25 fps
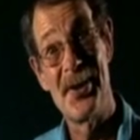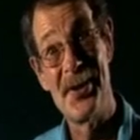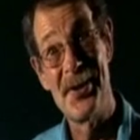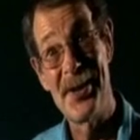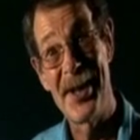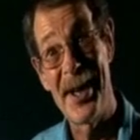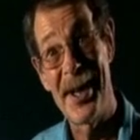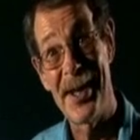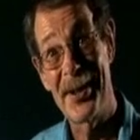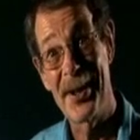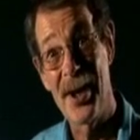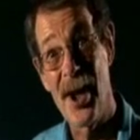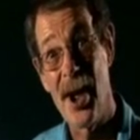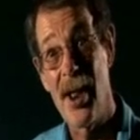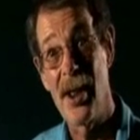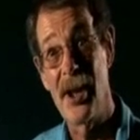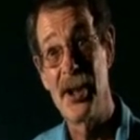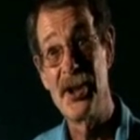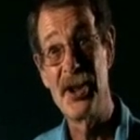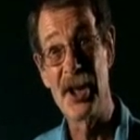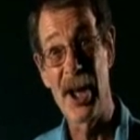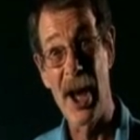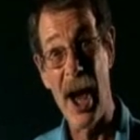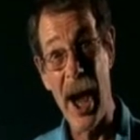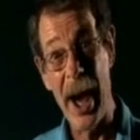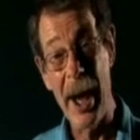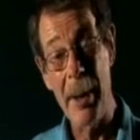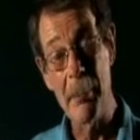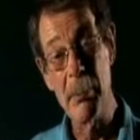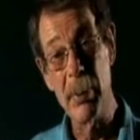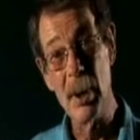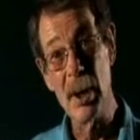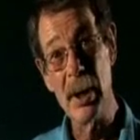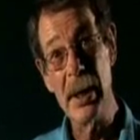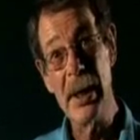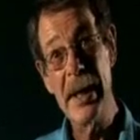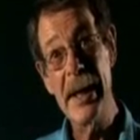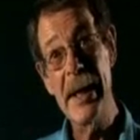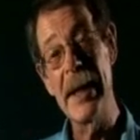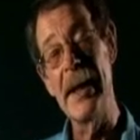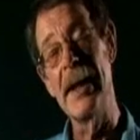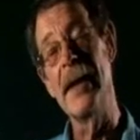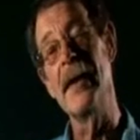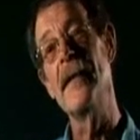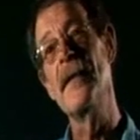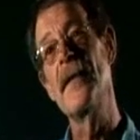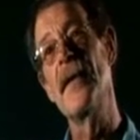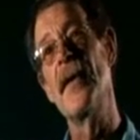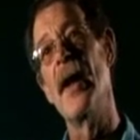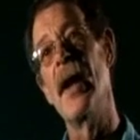and technology. I
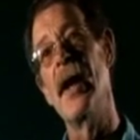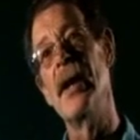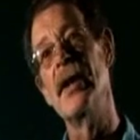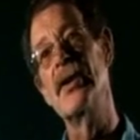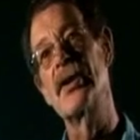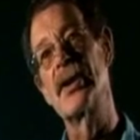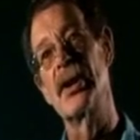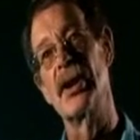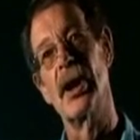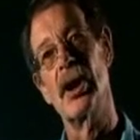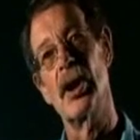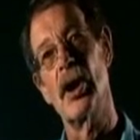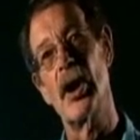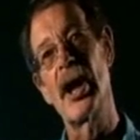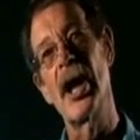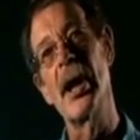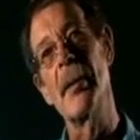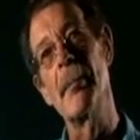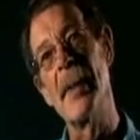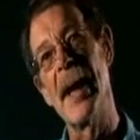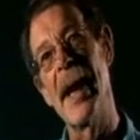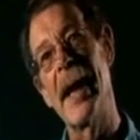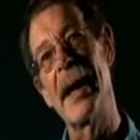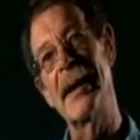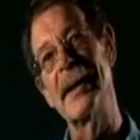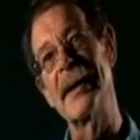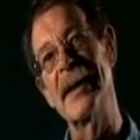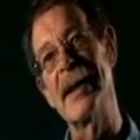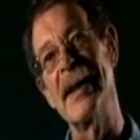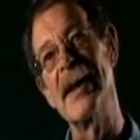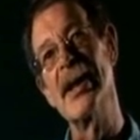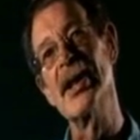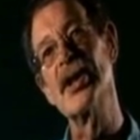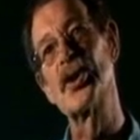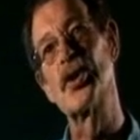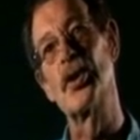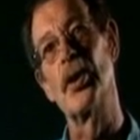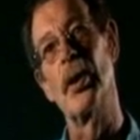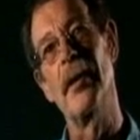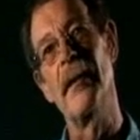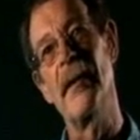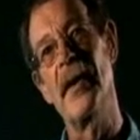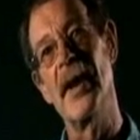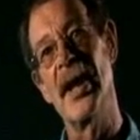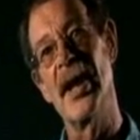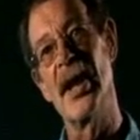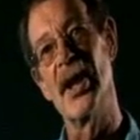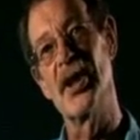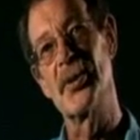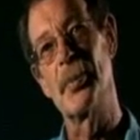believe that looking back at the history of
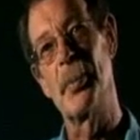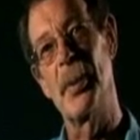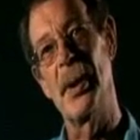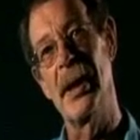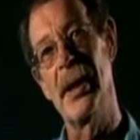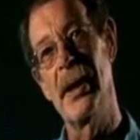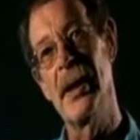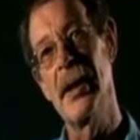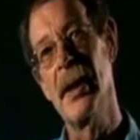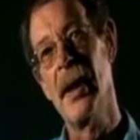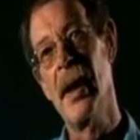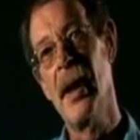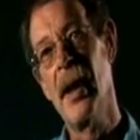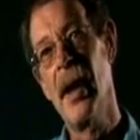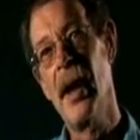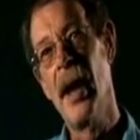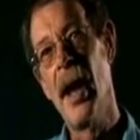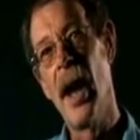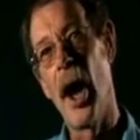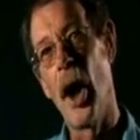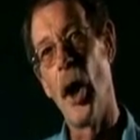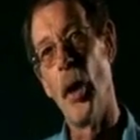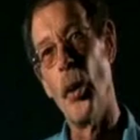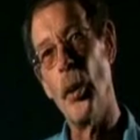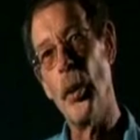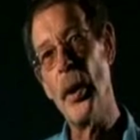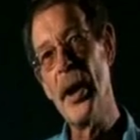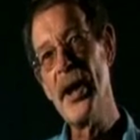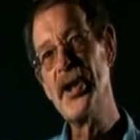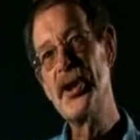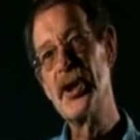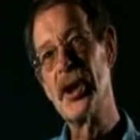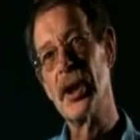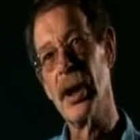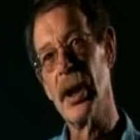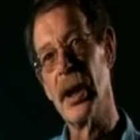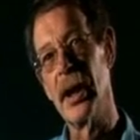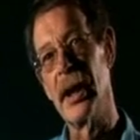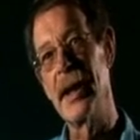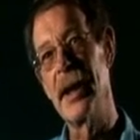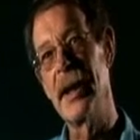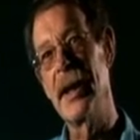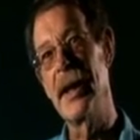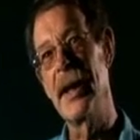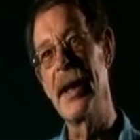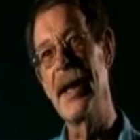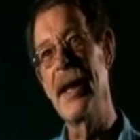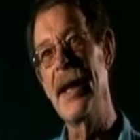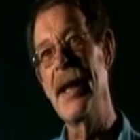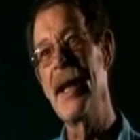ESP,
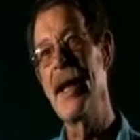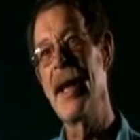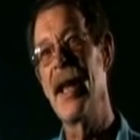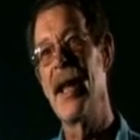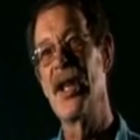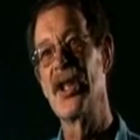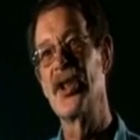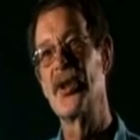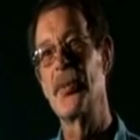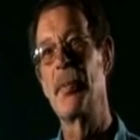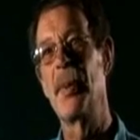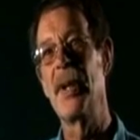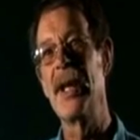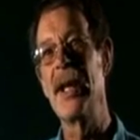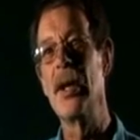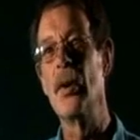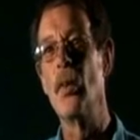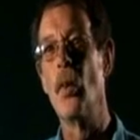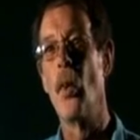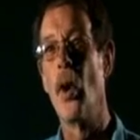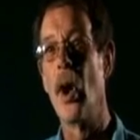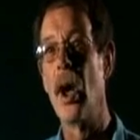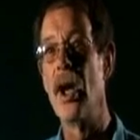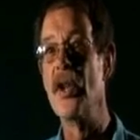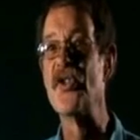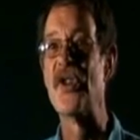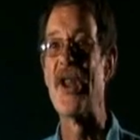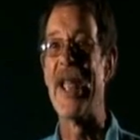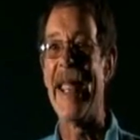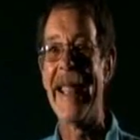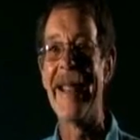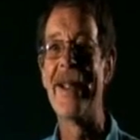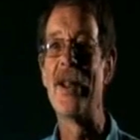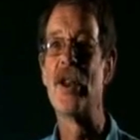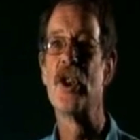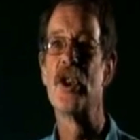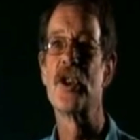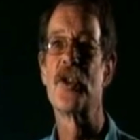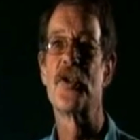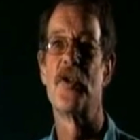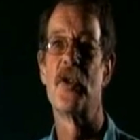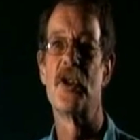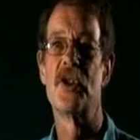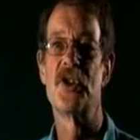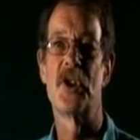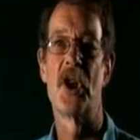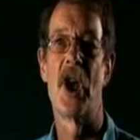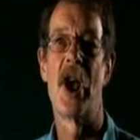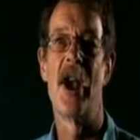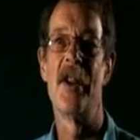originally, ESP was English
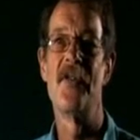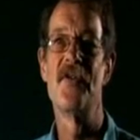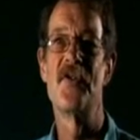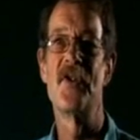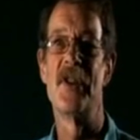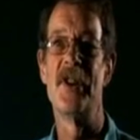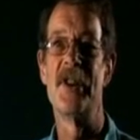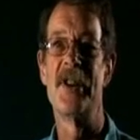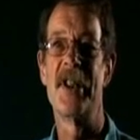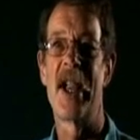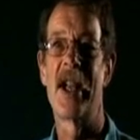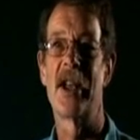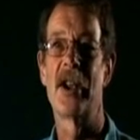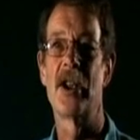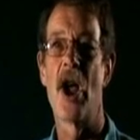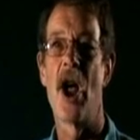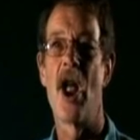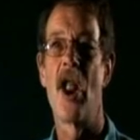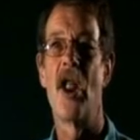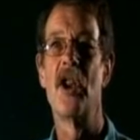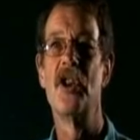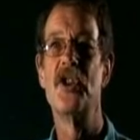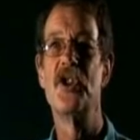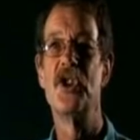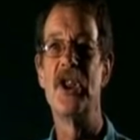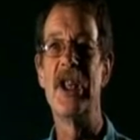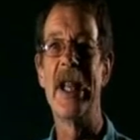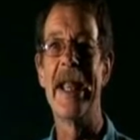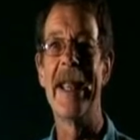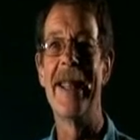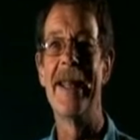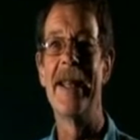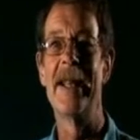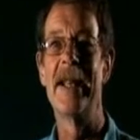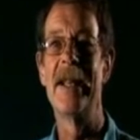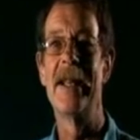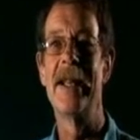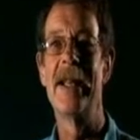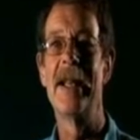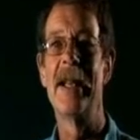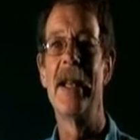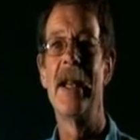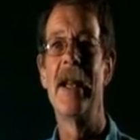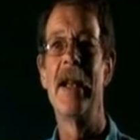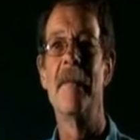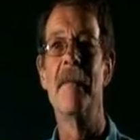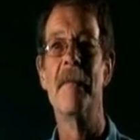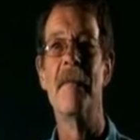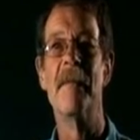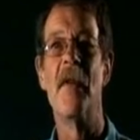for Science and Technology, and then
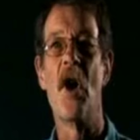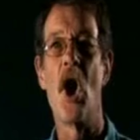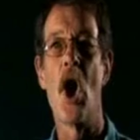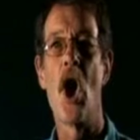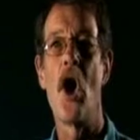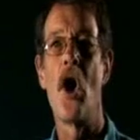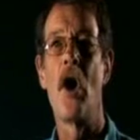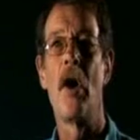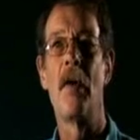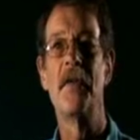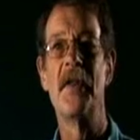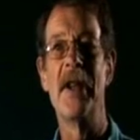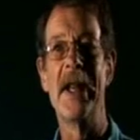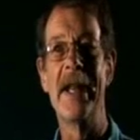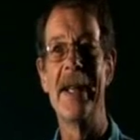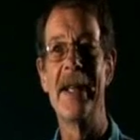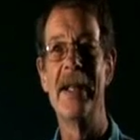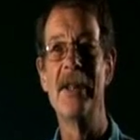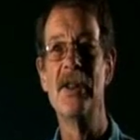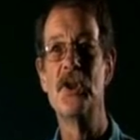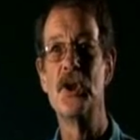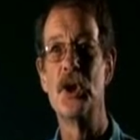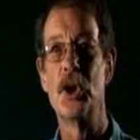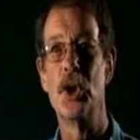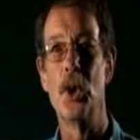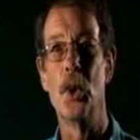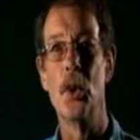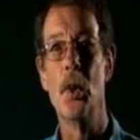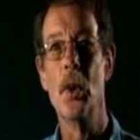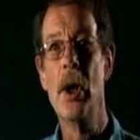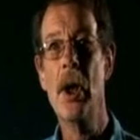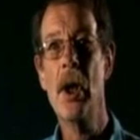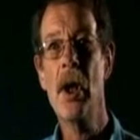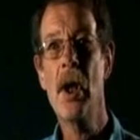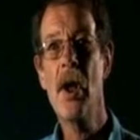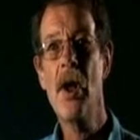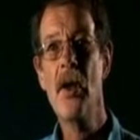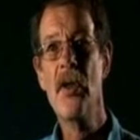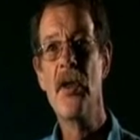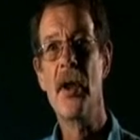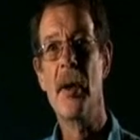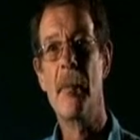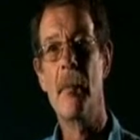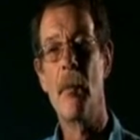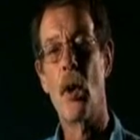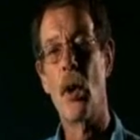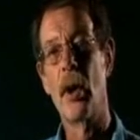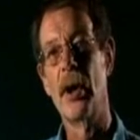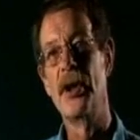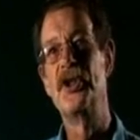it evolved into the
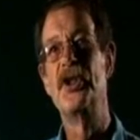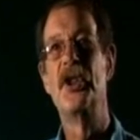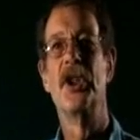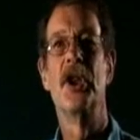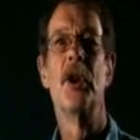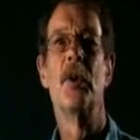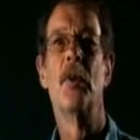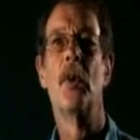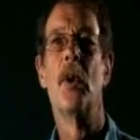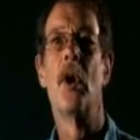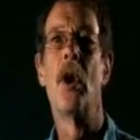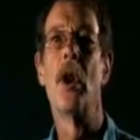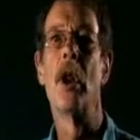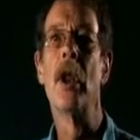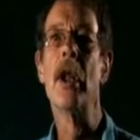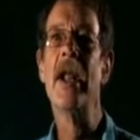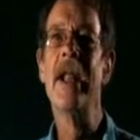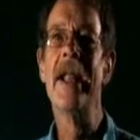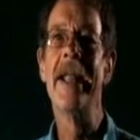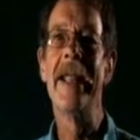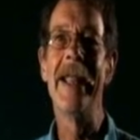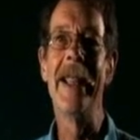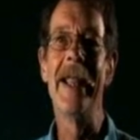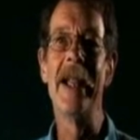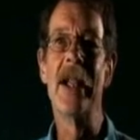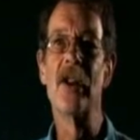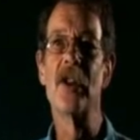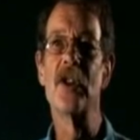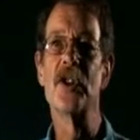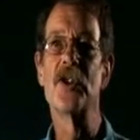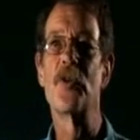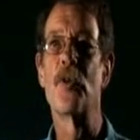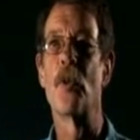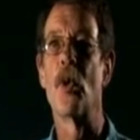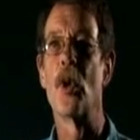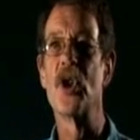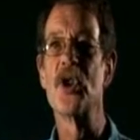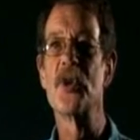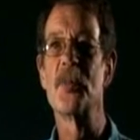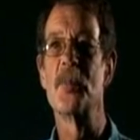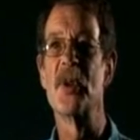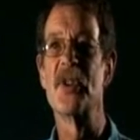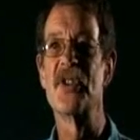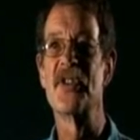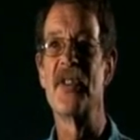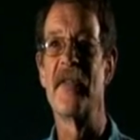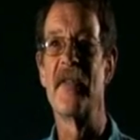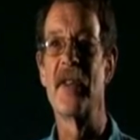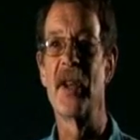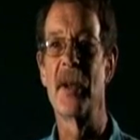more general English for
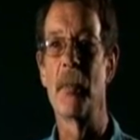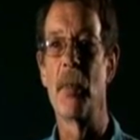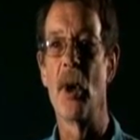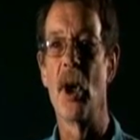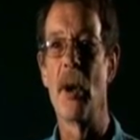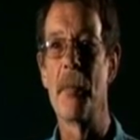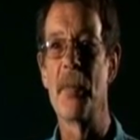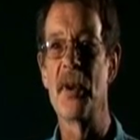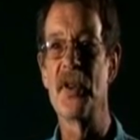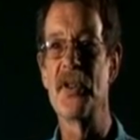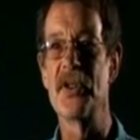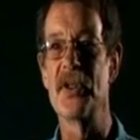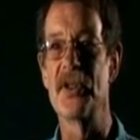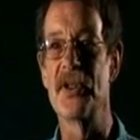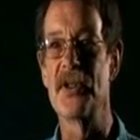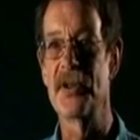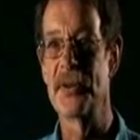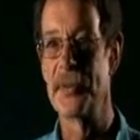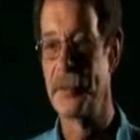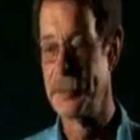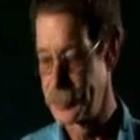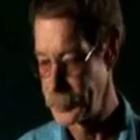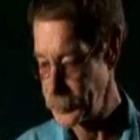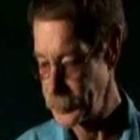Specific Purposes.